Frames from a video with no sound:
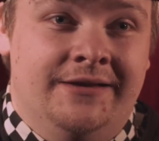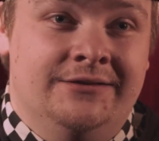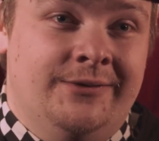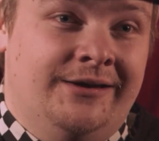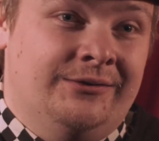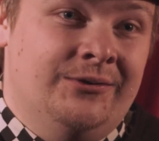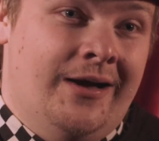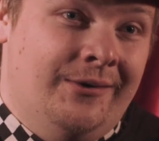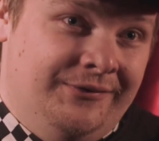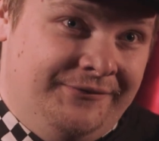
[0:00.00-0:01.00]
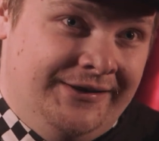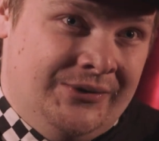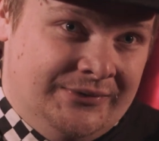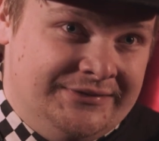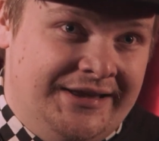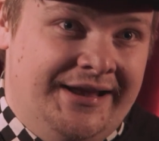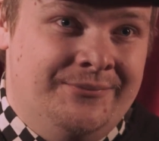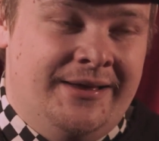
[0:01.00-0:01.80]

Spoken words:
then, so I don't know how the feeling was here,